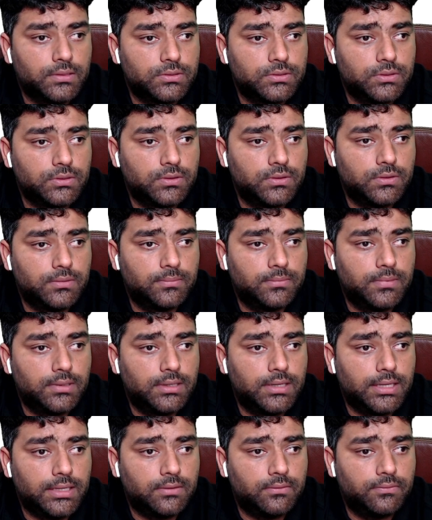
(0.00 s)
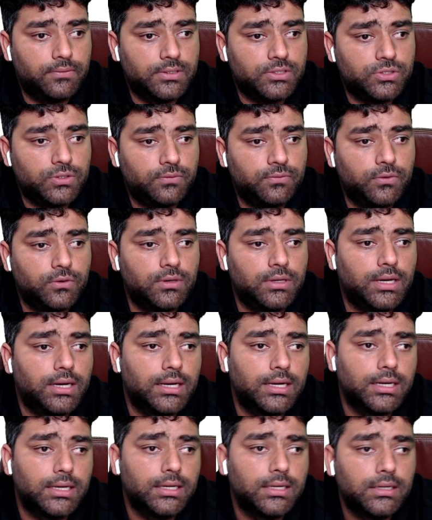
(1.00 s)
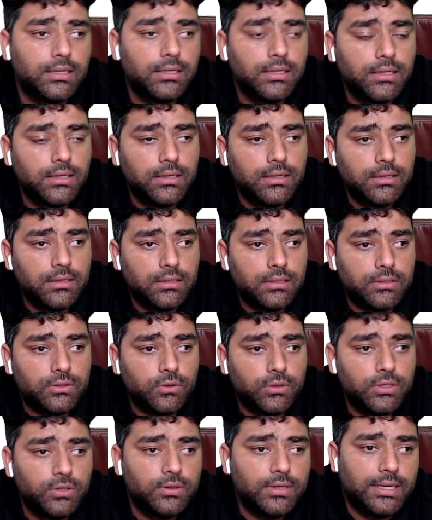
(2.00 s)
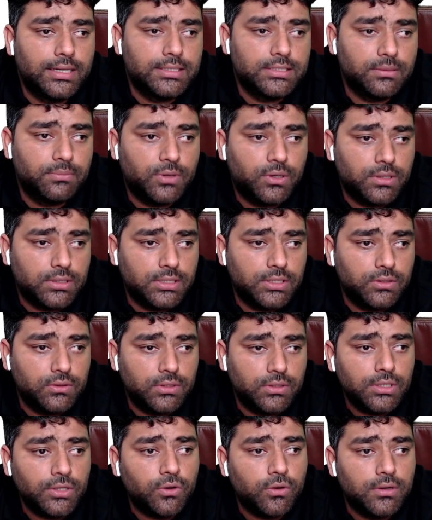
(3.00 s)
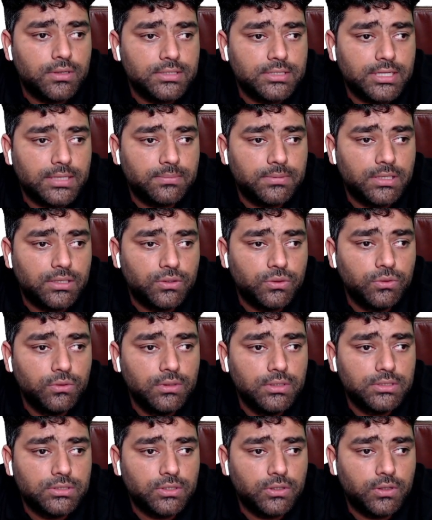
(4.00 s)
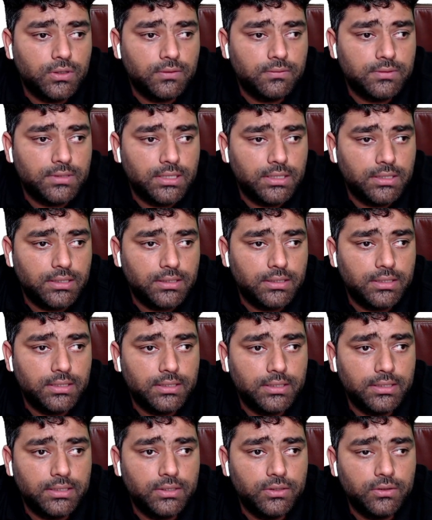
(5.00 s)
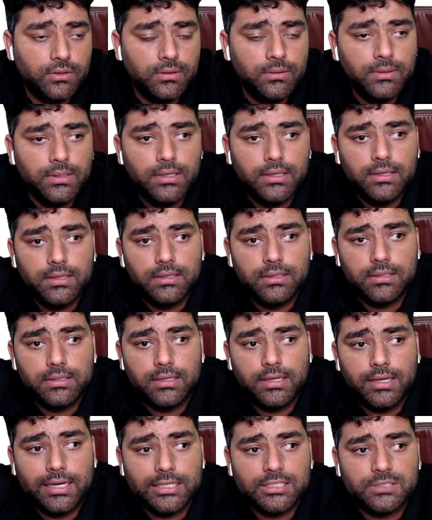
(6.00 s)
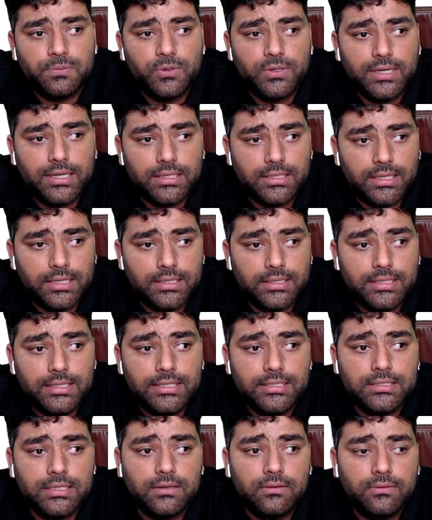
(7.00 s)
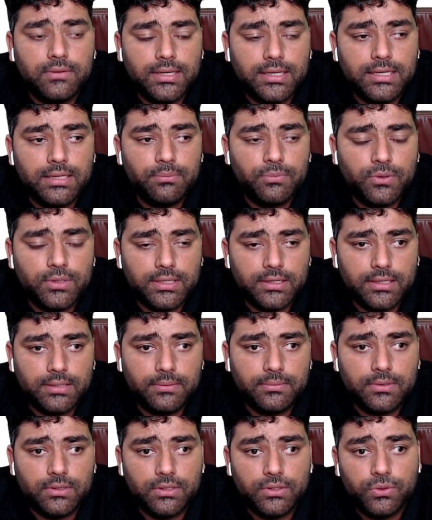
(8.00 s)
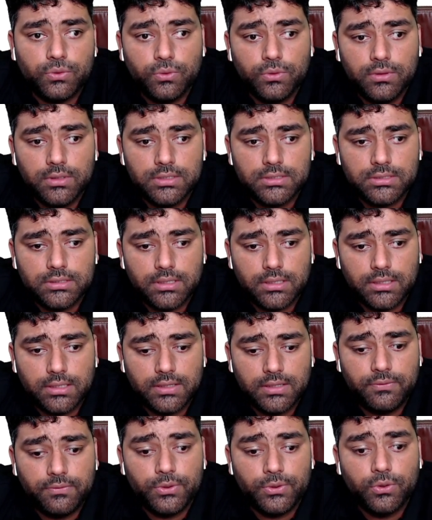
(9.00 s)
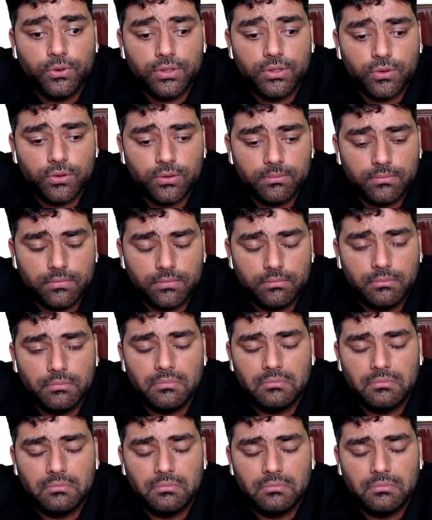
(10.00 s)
So, like, first of all, I told you guys about the, the concept, the rules of the, the exponent, and these are very important rules. If you don't know,